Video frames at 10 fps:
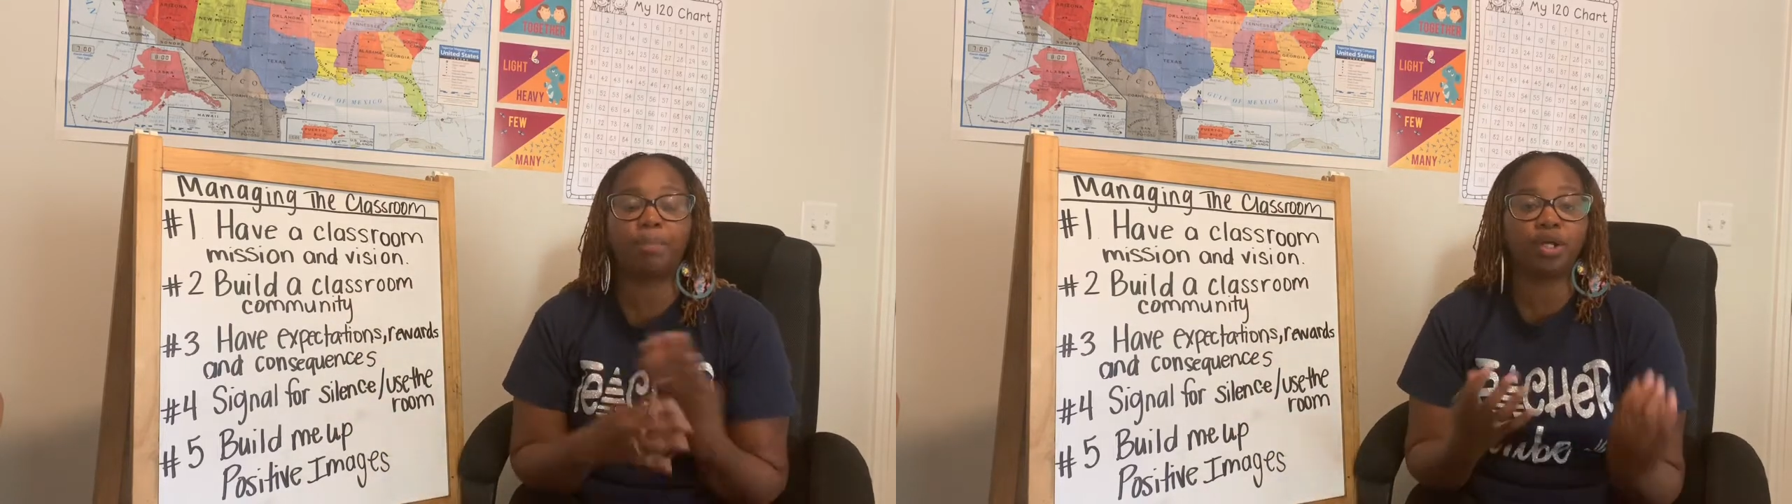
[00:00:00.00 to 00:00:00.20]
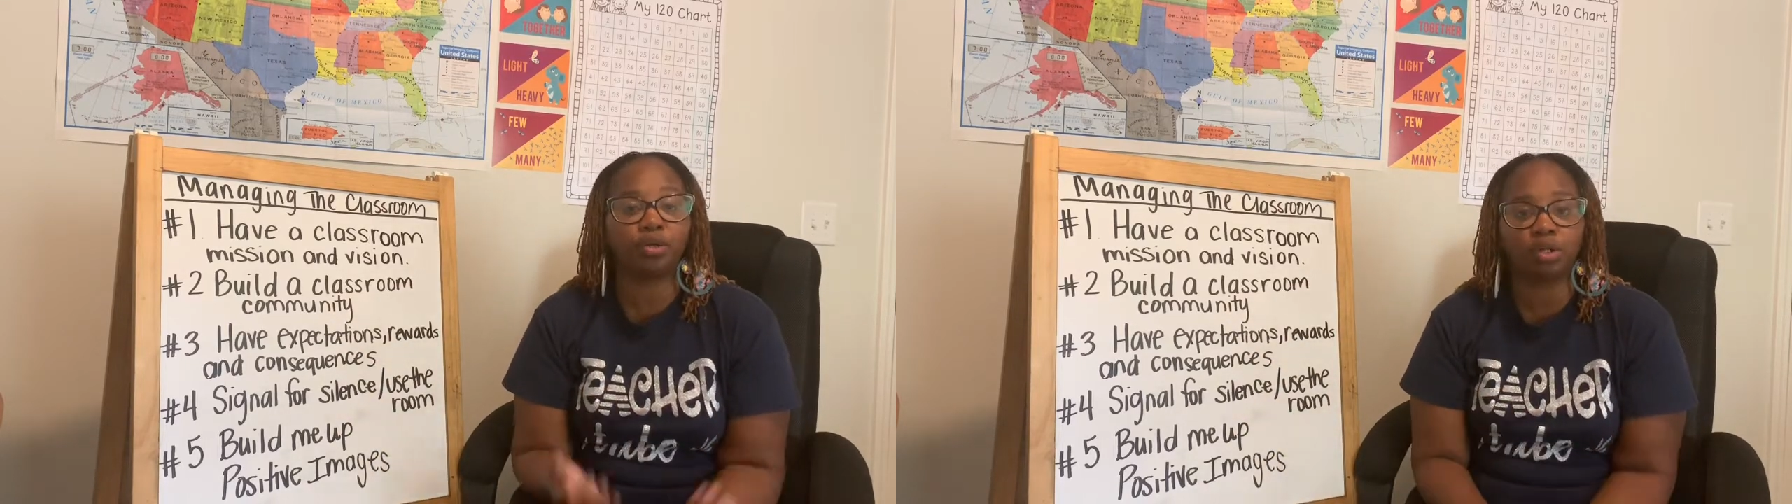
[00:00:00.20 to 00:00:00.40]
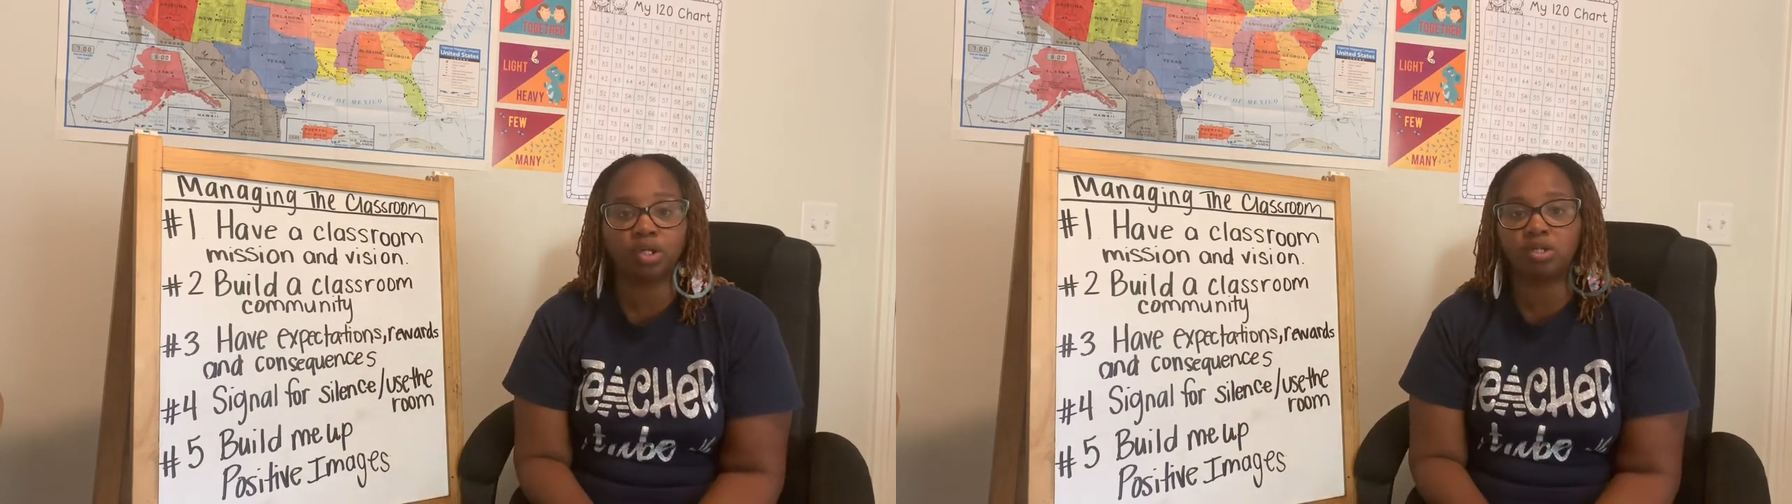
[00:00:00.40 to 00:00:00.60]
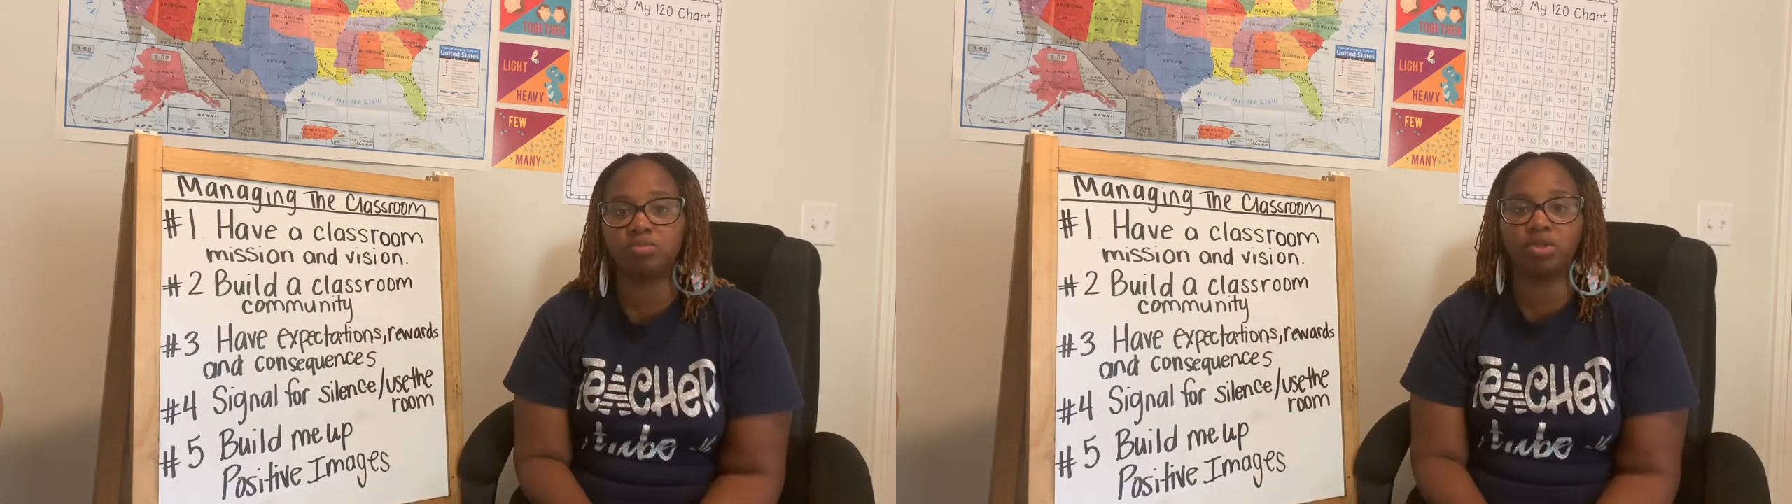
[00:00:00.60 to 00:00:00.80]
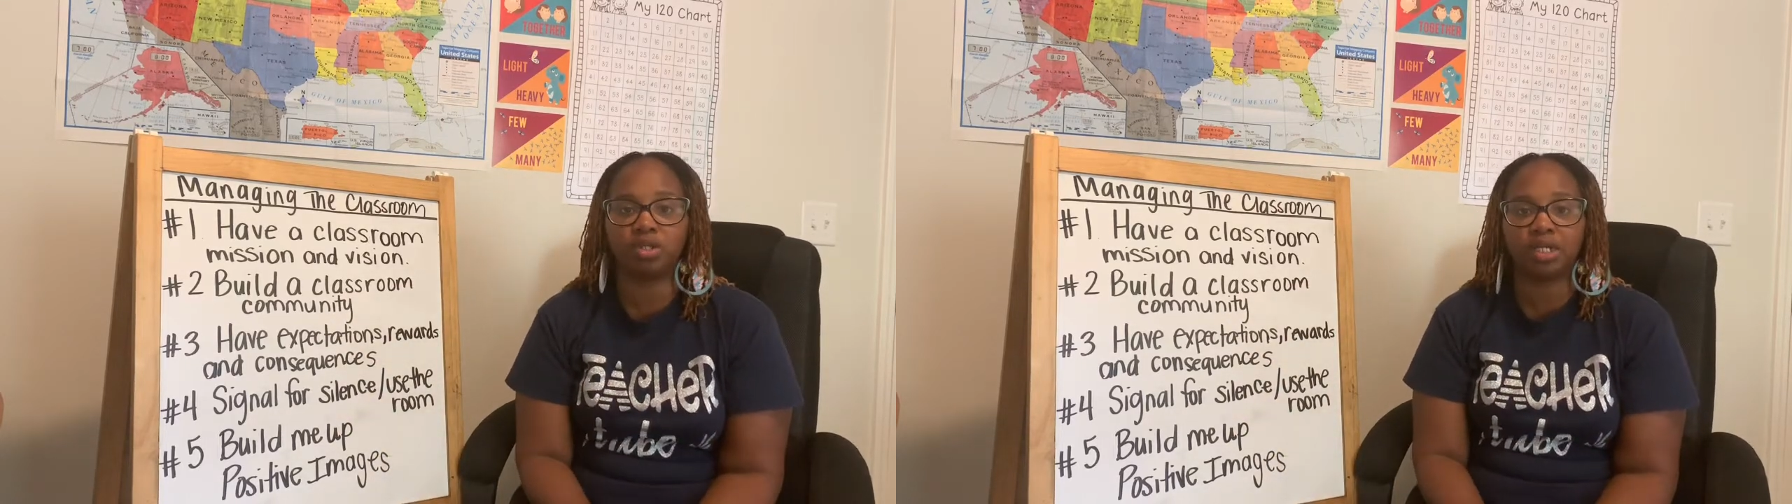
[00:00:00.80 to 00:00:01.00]
build a
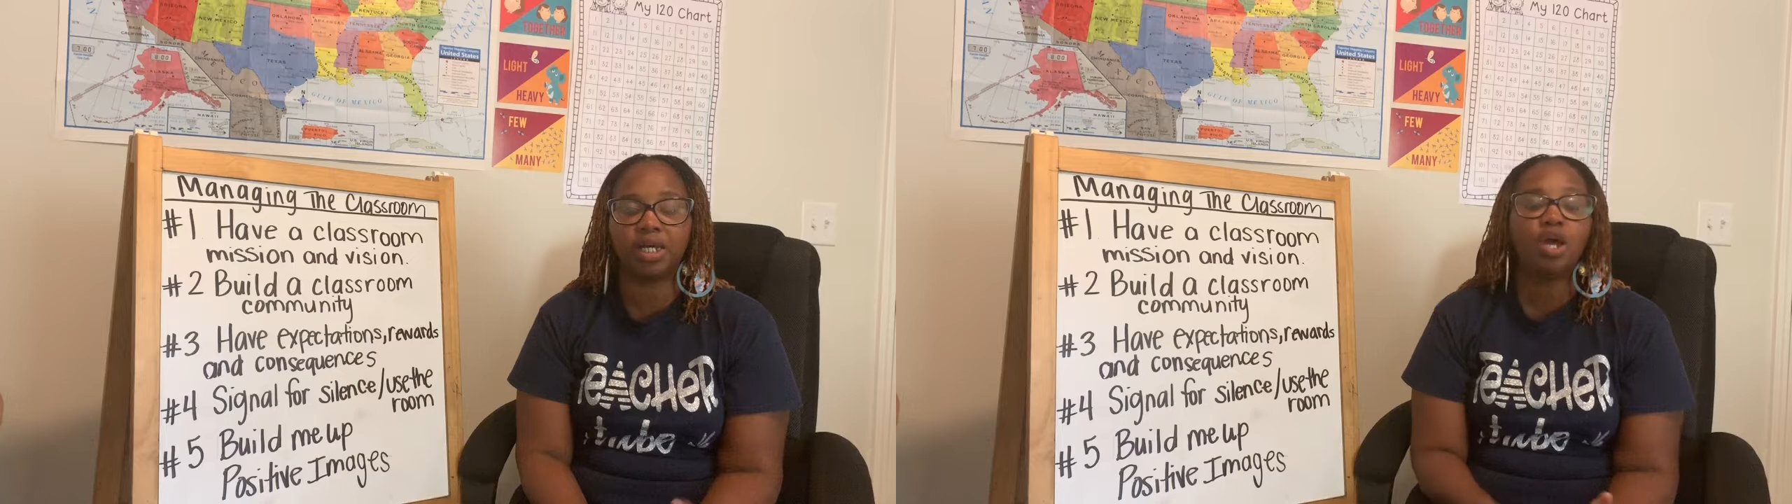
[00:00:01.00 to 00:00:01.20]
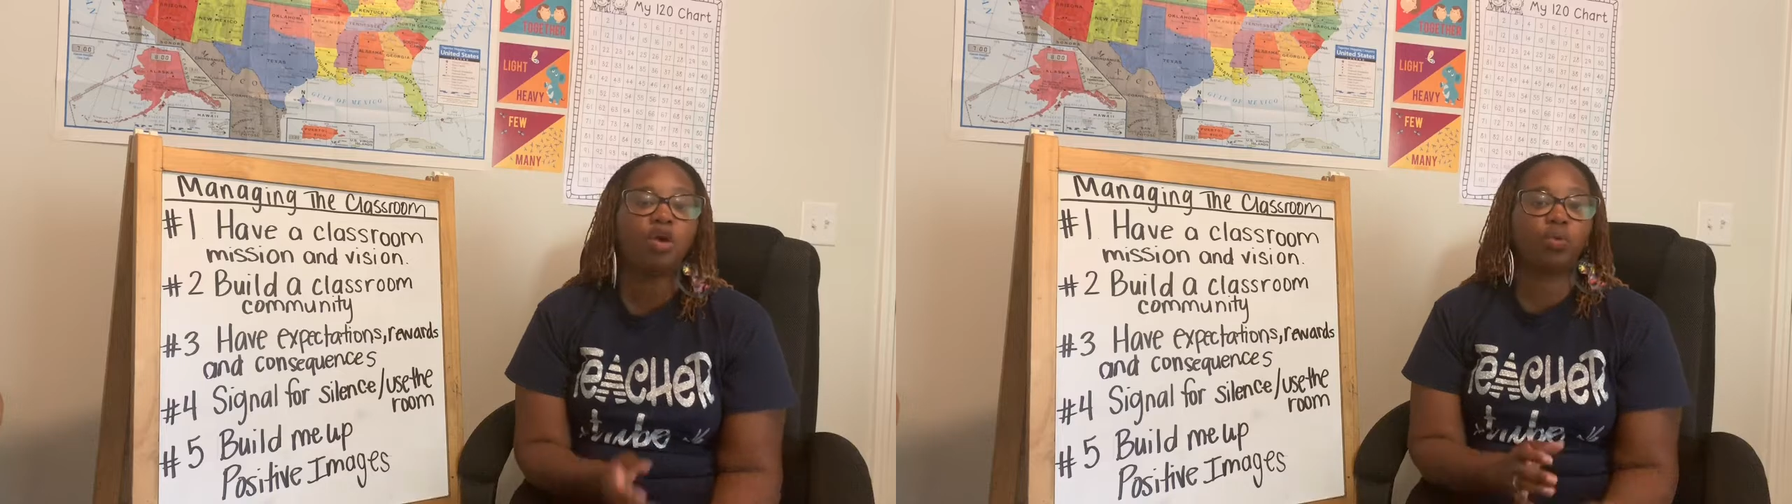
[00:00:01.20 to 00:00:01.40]
community